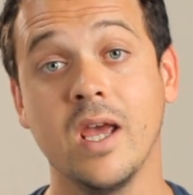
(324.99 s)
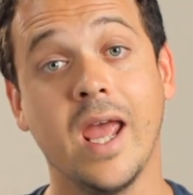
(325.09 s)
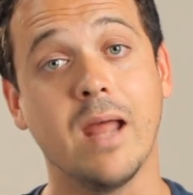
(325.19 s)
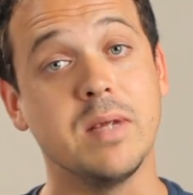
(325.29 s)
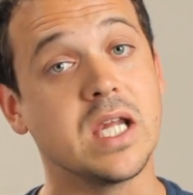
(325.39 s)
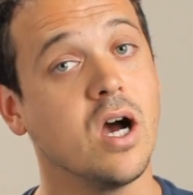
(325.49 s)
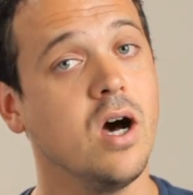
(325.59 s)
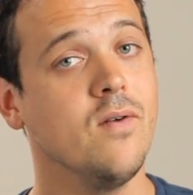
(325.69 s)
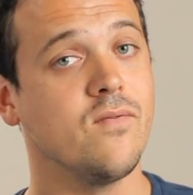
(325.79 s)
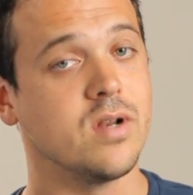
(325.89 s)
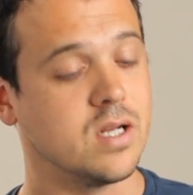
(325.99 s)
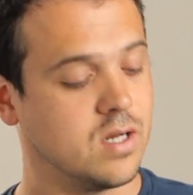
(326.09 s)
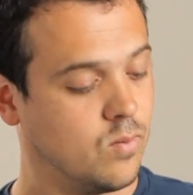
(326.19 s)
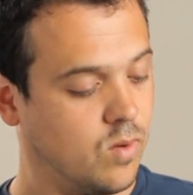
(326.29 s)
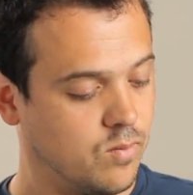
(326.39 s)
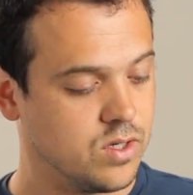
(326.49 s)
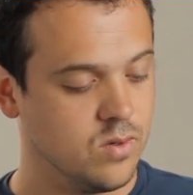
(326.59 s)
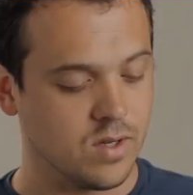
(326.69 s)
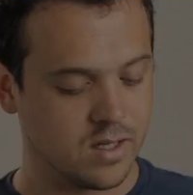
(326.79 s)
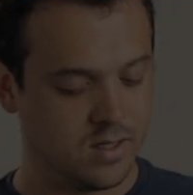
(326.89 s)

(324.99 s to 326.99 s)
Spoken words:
and be confident in what we're doing.